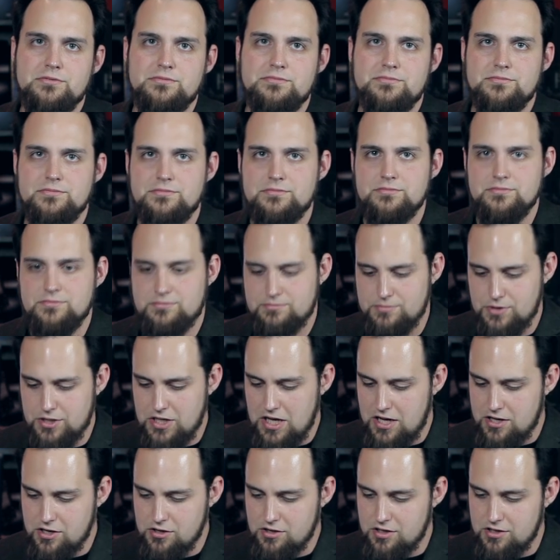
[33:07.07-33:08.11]
Hmm. But
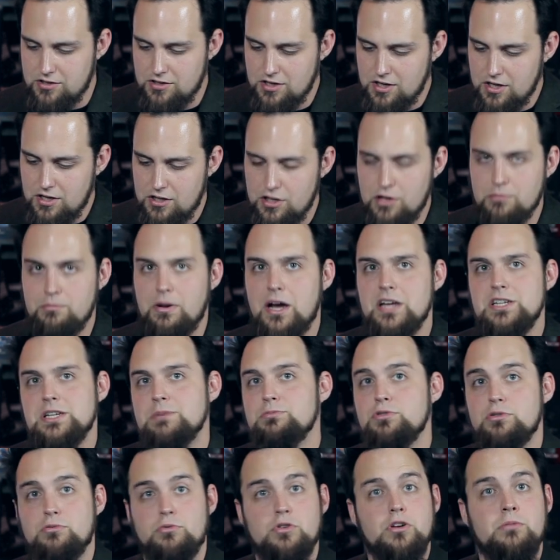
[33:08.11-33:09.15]
yeah, you can you can buy
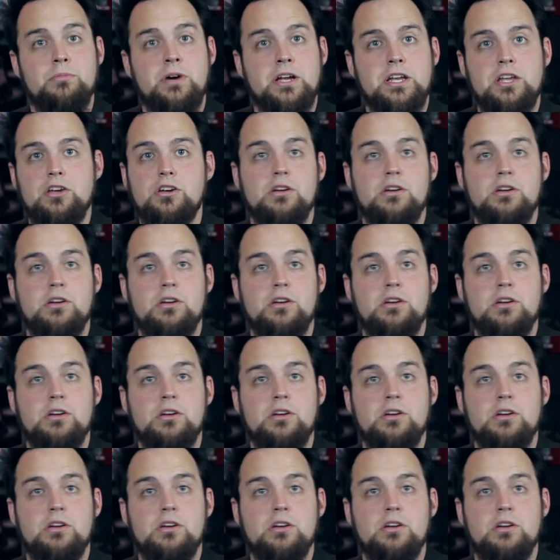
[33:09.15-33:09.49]
gems with real money.